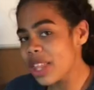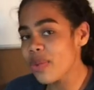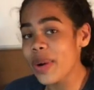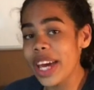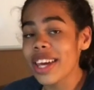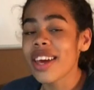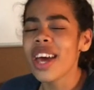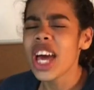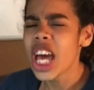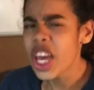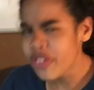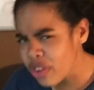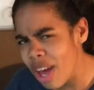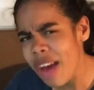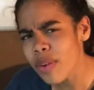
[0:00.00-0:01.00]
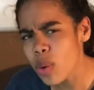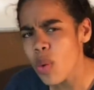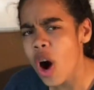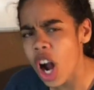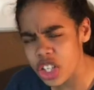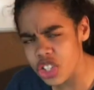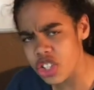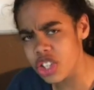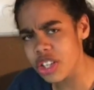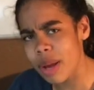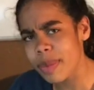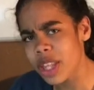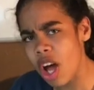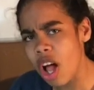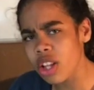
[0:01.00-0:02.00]
the way, if you haven't watched Jem
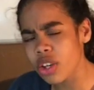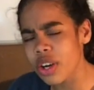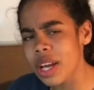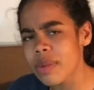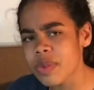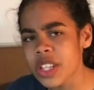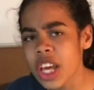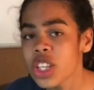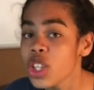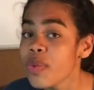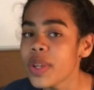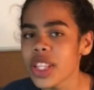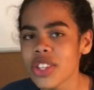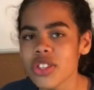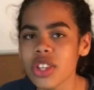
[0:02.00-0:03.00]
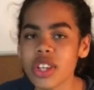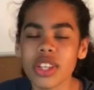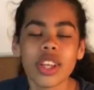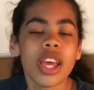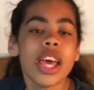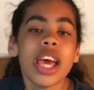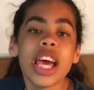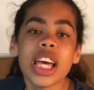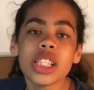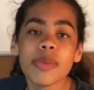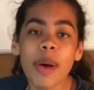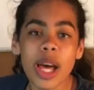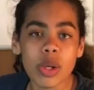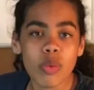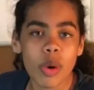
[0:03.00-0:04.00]
and the Holograms yet, you really should. It's
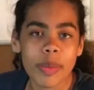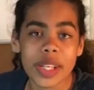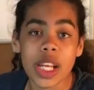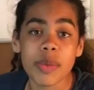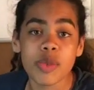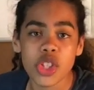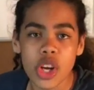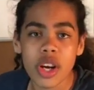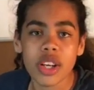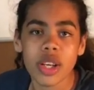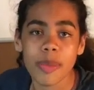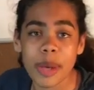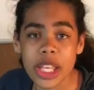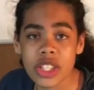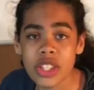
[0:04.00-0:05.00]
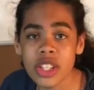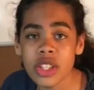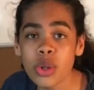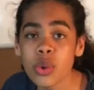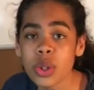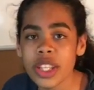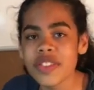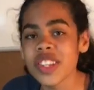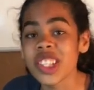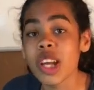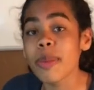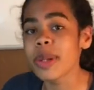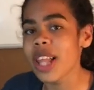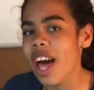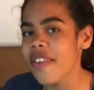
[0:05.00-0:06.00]
about a woman named Jerrica Benton who lives a
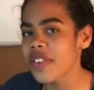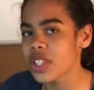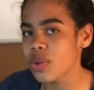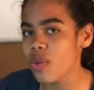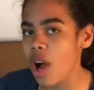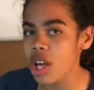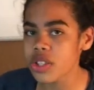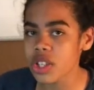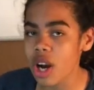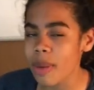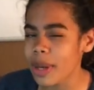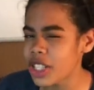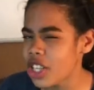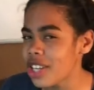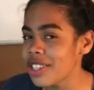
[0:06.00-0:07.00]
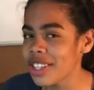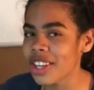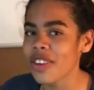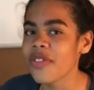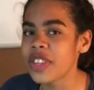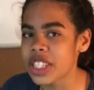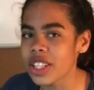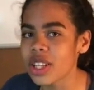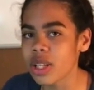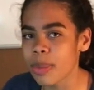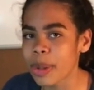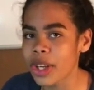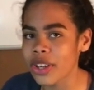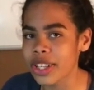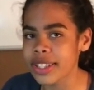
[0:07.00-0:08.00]
double life as a rock star by changing her physical
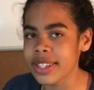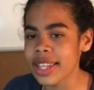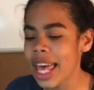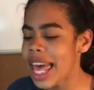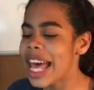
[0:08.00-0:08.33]
appearance.